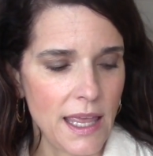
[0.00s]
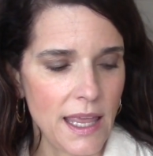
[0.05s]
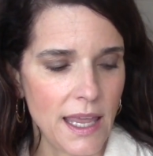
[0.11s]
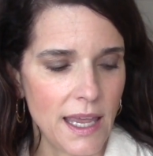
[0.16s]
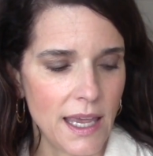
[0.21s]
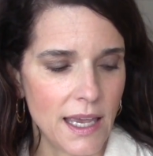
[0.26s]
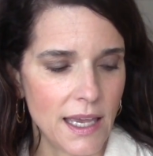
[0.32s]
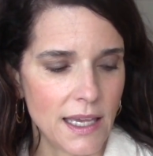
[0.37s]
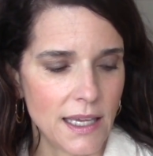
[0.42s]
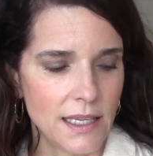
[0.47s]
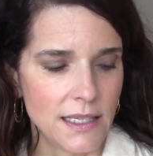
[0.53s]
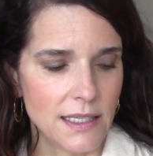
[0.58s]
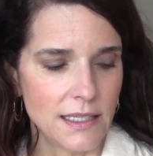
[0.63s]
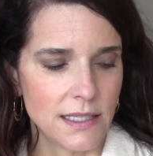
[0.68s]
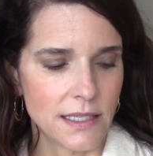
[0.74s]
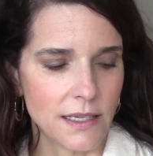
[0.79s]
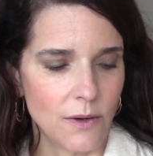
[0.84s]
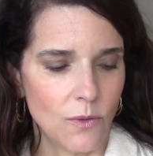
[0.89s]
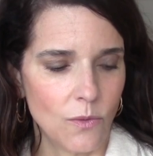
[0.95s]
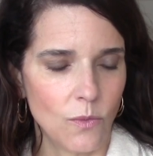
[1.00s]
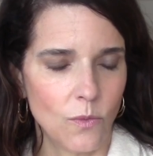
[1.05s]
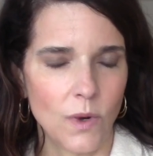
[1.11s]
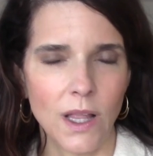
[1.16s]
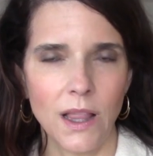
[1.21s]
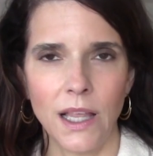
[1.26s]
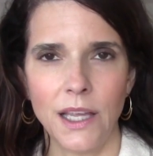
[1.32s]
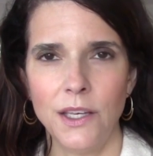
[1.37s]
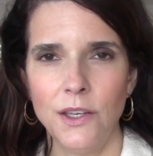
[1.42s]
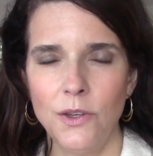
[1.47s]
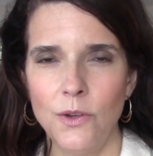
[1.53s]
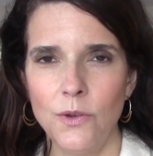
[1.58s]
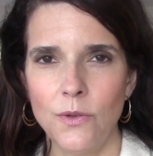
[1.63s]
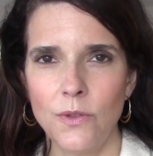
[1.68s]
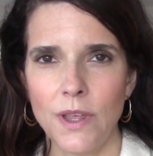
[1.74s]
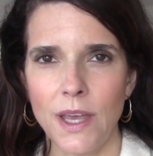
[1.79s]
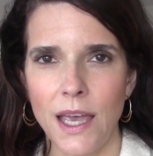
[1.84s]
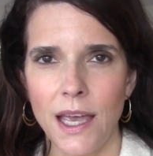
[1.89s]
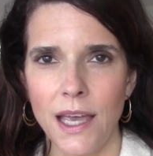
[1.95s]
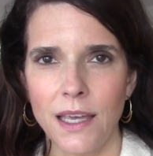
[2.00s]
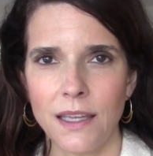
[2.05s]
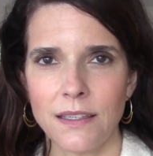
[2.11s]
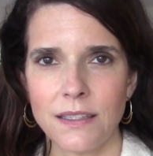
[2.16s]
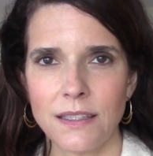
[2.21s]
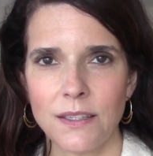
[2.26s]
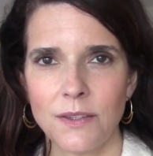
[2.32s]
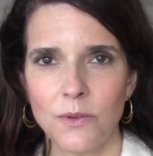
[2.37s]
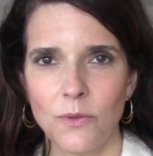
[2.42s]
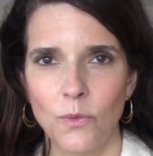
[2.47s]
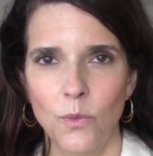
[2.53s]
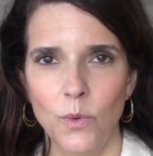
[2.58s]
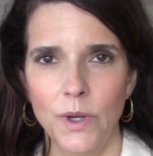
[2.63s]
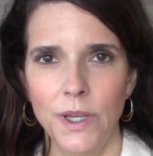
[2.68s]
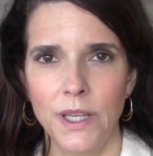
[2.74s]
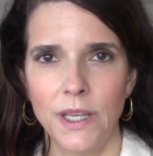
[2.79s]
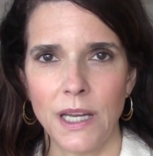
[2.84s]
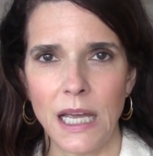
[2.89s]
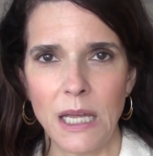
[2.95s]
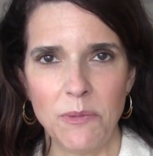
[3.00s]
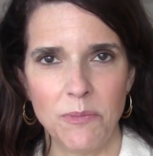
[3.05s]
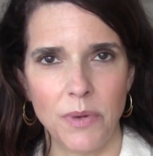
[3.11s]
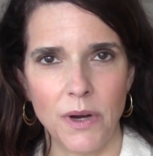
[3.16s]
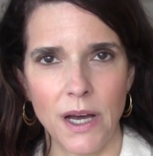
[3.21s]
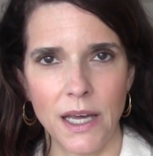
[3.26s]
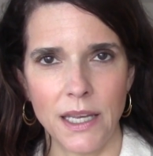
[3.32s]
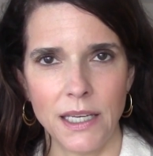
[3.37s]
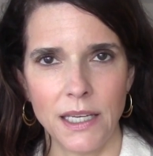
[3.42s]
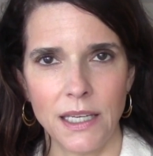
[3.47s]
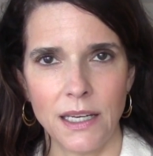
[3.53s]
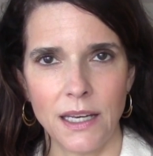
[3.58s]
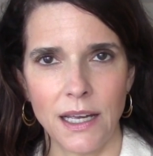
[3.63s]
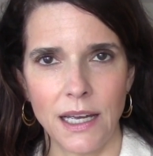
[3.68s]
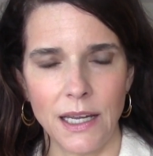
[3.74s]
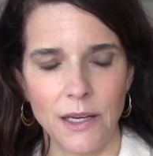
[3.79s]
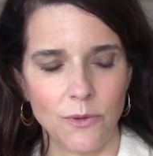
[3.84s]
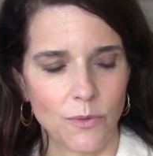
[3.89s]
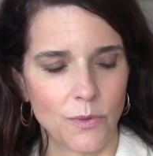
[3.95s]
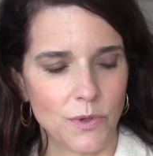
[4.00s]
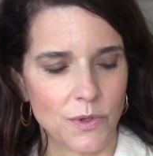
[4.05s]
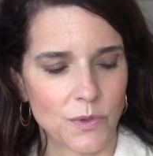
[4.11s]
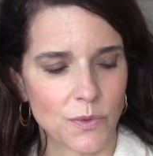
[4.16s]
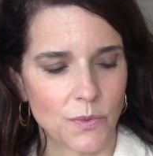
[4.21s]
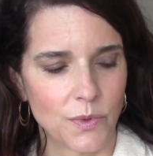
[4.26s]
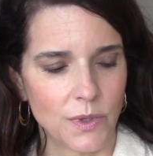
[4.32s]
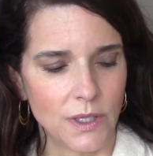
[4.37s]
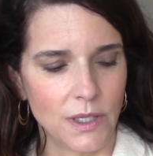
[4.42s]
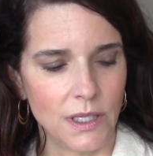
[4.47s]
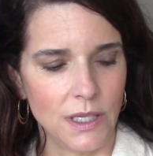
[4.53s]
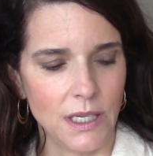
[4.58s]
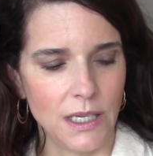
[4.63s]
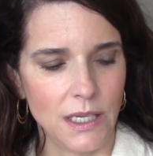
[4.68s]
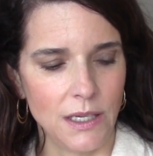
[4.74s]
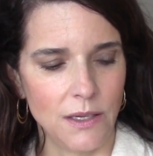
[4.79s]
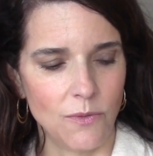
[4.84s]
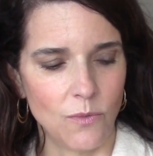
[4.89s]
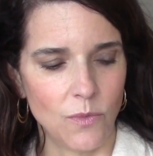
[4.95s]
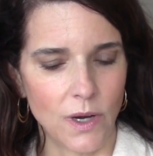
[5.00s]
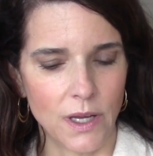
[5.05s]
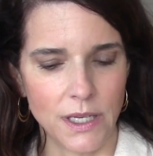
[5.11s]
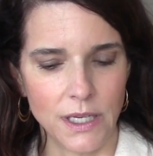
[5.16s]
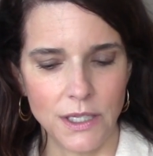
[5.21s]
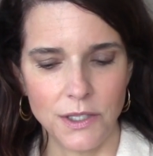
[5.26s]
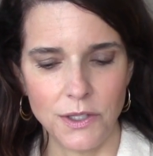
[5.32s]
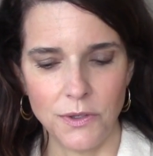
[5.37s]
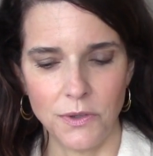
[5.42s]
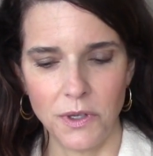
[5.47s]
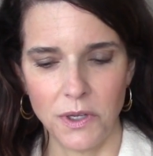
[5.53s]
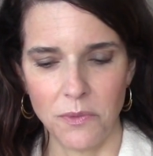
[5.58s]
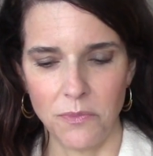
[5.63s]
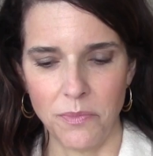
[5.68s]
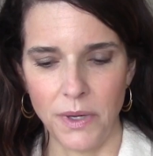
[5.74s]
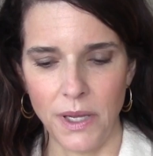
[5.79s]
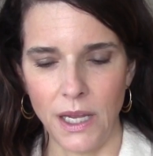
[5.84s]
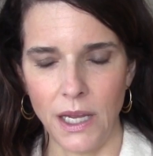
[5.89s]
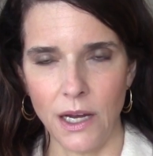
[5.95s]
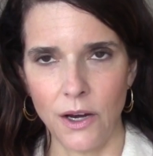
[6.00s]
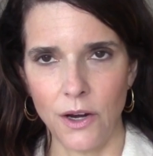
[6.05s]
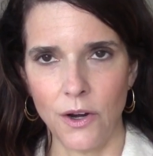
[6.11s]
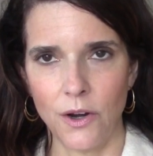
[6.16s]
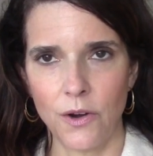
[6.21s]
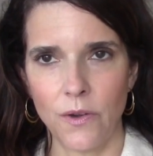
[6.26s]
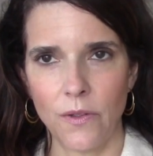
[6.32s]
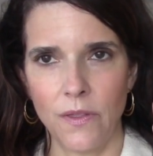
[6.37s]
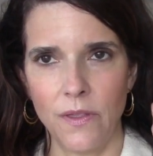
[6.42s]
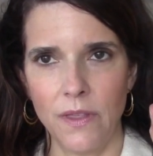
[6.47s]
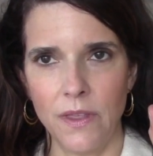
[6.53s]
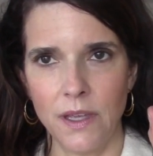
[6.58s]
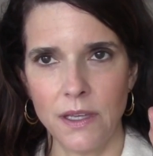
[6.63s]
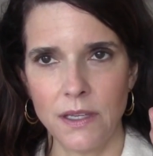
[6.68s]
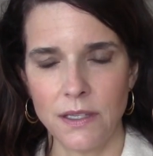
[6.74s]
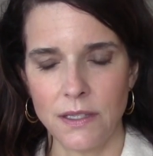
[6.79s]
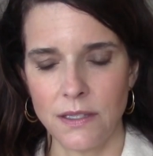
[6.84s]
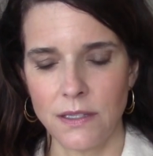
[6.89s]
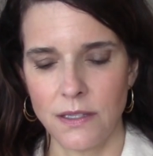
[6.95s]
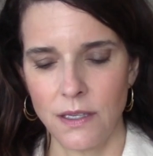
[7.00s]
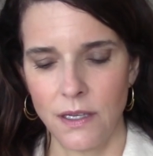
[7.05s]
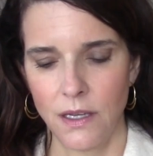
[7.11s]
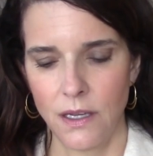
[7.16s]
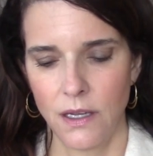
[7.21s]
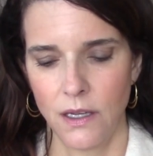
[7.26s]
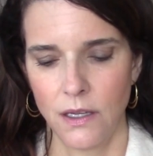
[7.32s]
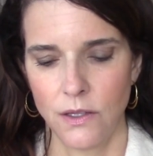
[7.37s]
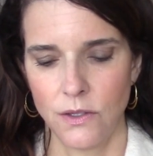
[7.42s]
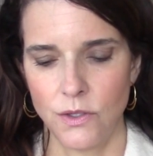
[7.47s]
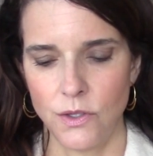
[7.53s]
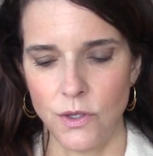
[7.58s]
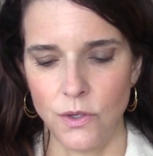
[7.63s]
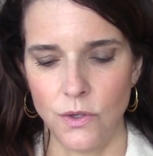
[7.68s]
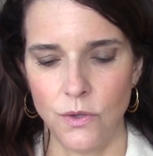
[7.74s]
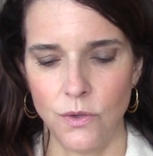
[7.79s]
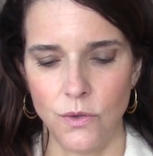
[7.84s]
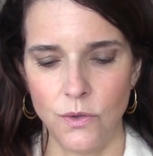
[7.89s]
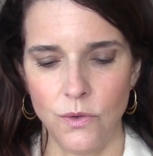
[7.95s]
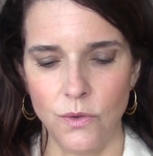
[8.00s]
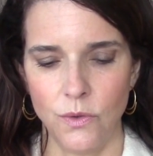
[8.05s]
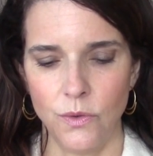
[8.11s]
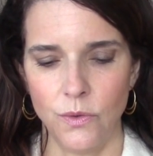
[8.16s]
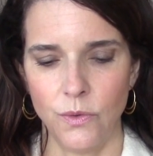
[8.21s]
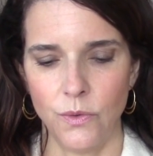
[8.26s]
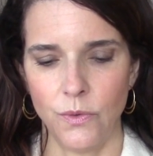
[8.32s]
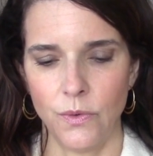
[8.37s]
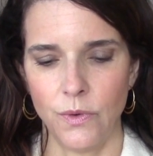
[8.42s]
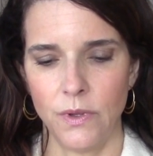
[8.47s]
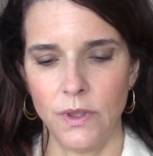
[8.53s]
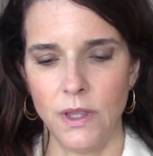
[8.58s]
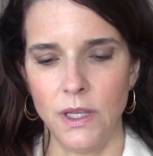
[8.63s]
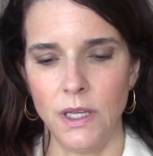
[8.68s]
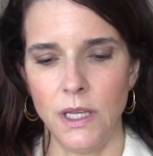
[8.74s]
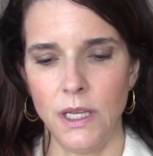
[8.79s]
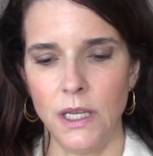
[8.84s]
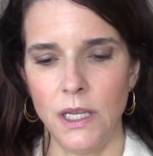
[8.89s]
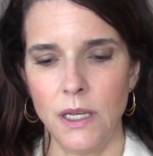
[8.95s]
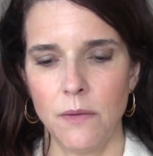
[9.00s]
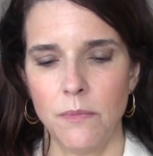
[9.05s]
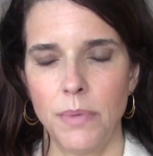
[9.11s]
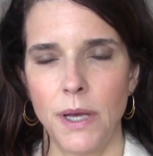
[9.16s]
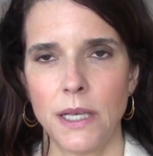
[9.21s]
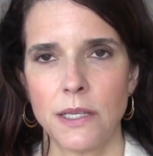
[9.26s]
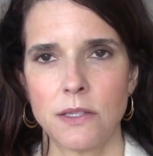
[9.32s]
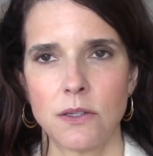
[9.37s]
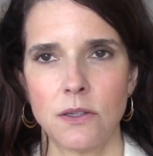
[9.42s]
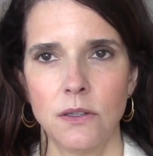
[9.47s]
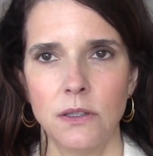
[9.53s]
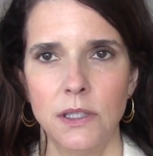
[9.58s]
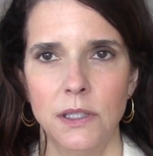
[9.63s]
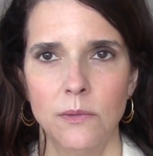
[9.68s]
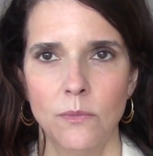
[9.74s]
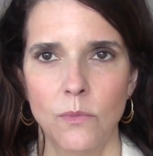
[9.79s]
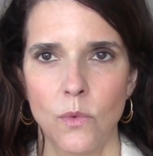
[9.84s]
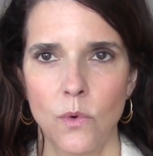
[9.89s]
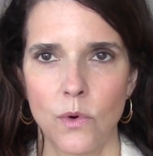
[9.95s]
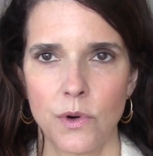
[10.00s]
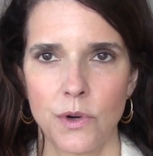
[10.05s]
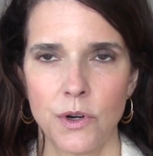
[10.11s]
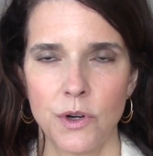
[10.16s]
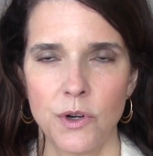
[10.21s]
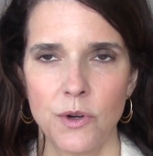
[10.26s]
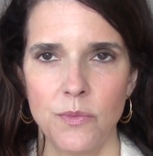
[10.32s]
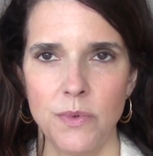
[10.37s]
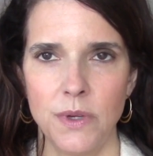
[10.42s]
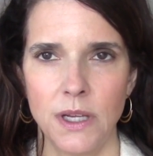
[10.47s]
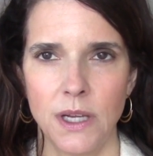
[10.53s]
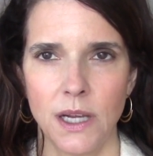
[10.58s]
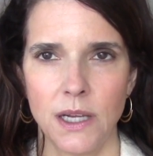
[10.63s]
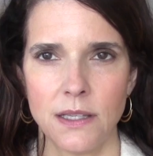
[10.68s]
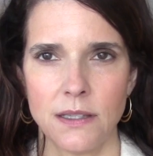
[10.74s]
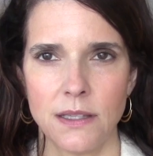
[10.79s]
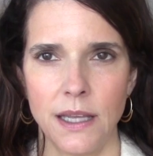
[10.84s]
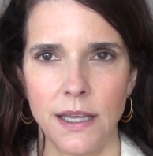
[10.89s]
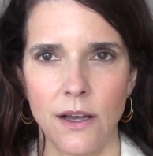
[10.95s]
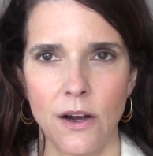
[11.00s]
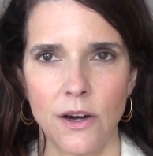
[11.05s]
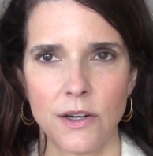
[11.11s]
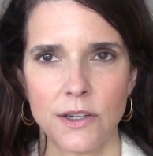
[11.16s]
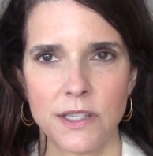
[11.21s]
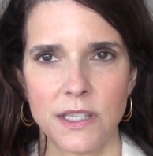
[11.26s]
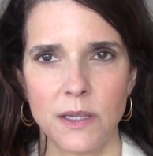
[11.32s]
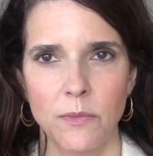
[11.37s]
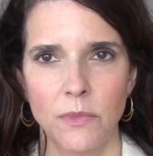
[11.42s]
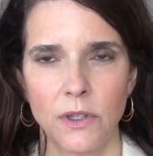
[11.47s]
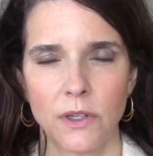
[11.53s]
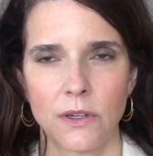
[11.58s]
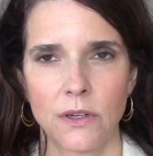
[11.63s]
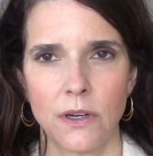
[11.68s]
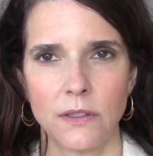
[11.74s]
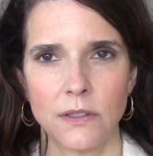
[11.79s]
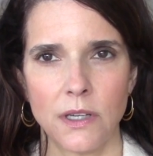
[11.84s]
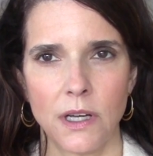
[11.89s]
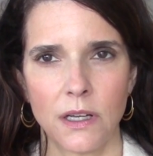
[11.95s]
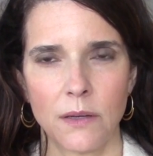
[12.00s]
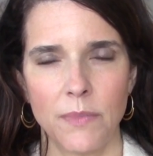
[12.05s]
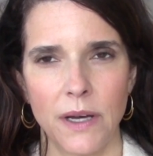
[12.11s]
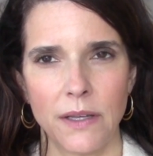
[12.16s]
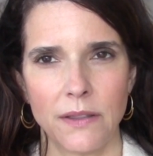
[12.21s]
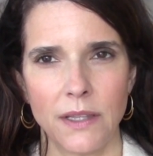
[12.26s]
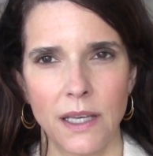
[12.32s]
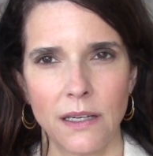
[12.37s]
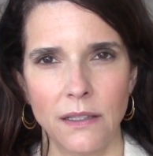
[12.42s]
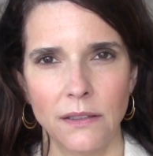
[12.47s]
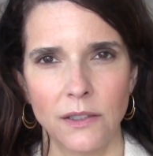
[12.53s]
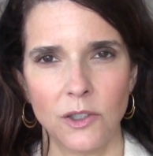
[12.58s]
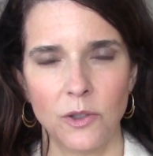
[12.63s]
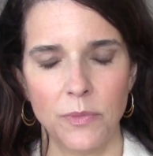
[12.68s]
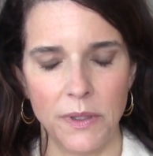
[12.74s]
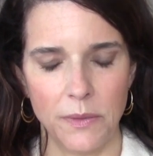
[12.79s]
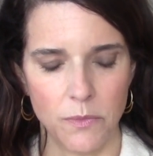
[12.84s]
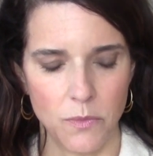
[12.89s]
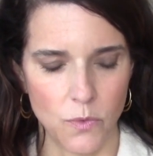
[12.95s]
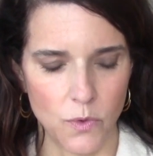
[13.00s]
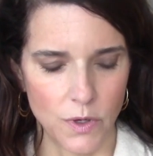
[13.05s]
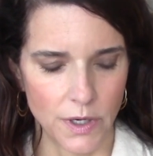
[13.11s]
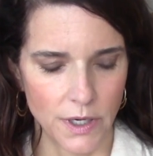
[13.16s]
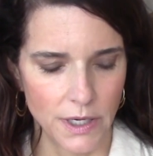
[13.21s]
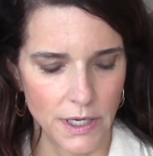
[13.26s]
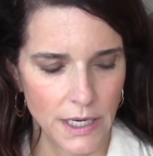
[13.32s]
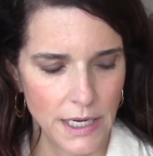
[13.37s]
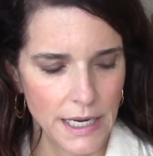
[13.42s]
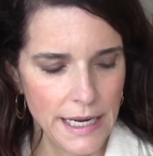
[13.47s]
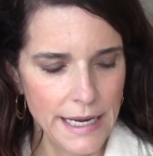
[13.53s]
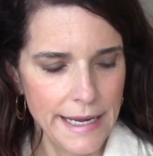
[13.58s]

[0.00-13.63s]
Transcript: And while I knew that when I bought it, I was really wanting to compare this to the pestle and mortar because they are similar, and I'll talk about that a little bit more.